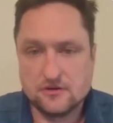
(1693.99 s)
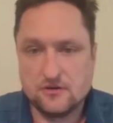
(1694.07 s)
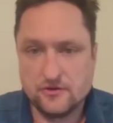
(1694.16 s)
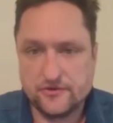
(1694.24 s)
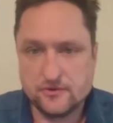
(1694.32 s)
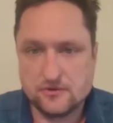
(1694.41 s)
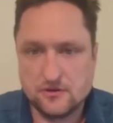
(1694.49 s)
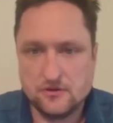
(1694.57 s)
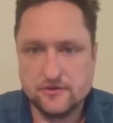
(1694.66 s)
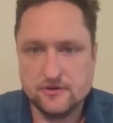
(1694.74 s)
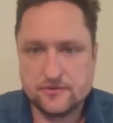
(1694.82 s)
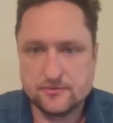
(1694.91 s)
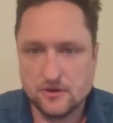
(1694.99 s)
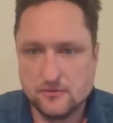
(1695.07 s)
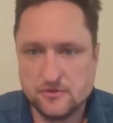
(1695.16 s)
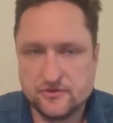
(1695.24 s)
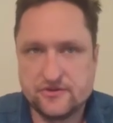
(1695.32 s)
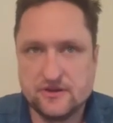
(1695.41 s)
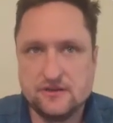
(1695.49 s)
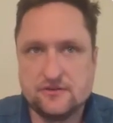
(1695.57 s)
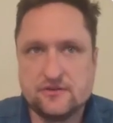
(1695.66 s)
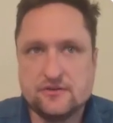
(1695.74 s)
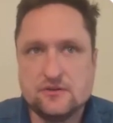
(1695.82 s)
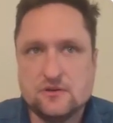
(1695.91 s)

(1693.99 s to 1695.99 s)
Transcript: also called thrombocytes.